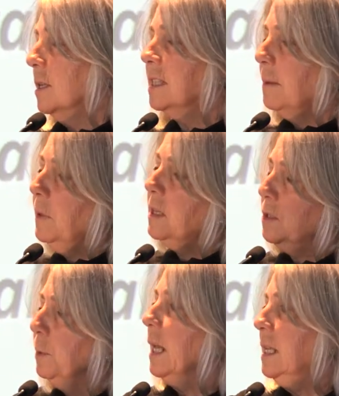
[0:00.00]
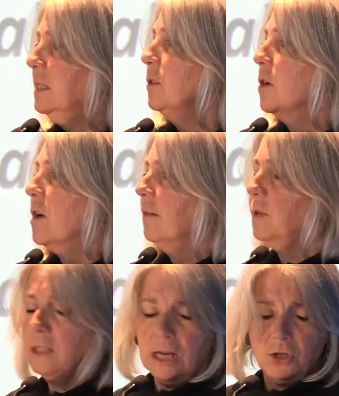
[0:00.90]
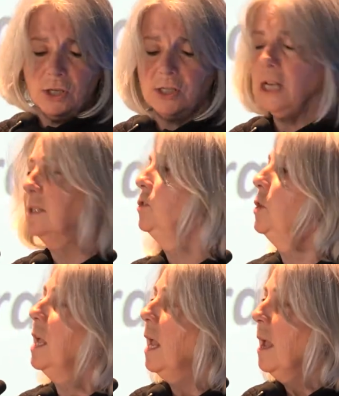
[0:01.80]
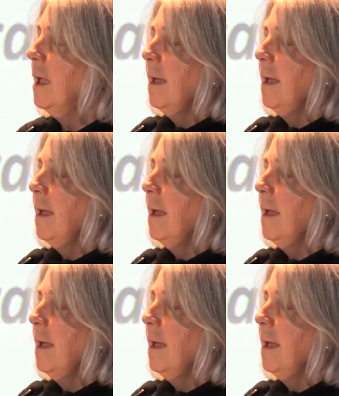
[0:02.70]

And some of this relates to the conversations yesterday